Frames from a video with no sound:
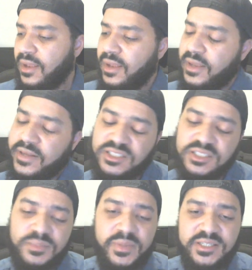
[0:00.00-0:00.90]
And that's
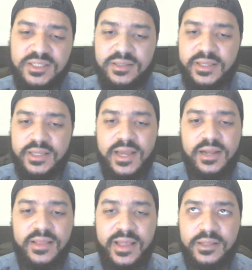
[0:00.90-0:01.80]
just basically kind
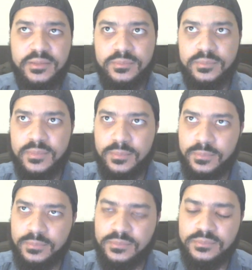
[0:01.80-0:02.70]
of like
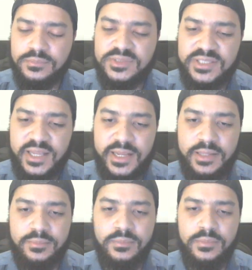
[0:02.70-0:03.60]

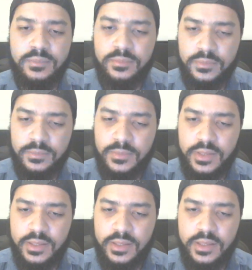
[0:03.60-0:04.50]
saying
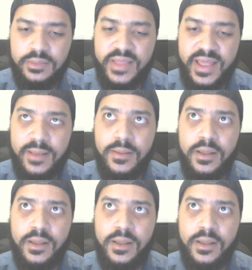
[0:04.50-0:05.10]
that